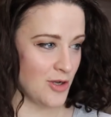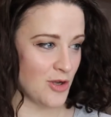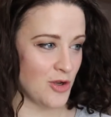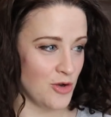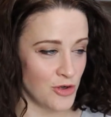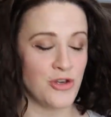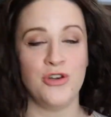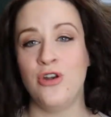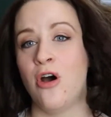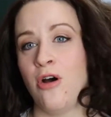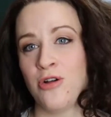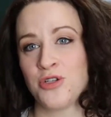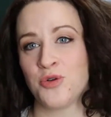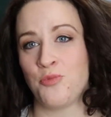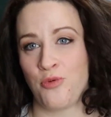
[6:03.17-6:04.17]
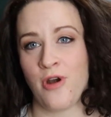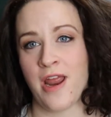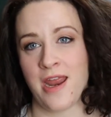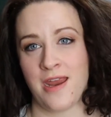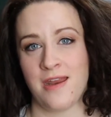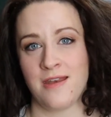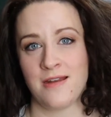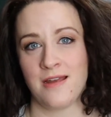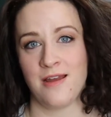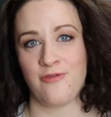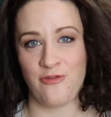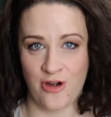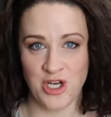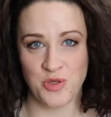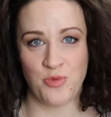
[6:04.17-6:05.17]
could not braid a
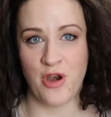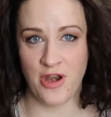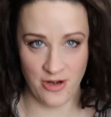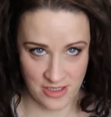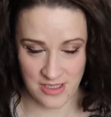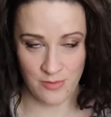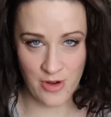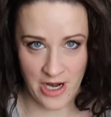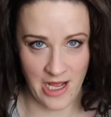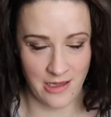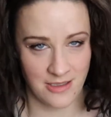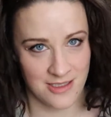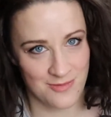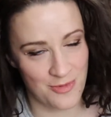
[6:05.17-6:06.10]
French braid on someone else,